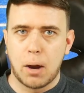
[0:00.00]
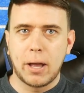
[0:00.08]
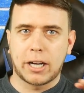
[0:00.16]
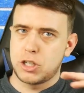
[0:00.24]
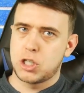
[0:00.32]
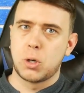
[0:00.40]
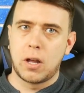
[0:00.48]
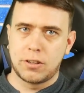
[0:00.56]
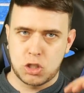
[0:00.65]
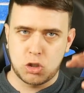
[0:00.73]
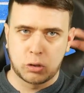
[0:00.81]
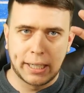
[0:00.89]
I'm not going to show it on
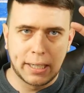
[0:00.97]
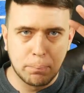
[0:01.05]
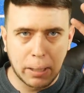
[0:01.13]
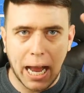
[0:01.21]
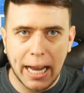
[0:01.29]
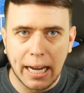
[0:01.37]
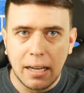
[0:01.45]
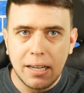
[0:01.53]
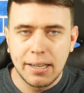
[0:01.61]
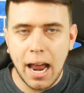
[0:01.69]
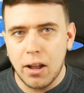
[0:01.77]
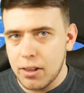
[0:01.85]
the screen, but I
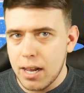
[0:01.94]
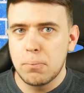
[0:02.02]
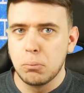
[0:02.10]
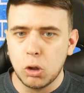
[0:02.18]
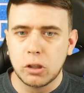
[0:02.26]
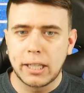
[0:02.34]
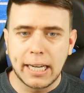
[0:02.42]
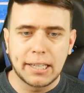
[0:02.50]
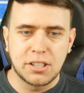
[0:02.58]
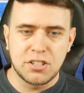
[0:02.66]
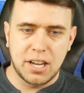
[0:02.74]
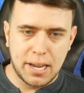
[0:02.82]
now that I'm looking
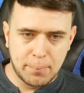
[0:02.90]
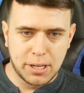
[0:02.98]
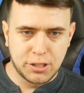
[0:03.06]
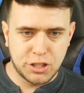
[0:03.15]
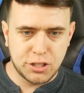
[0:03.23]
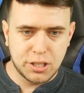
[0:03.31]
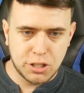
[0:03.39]
at this image,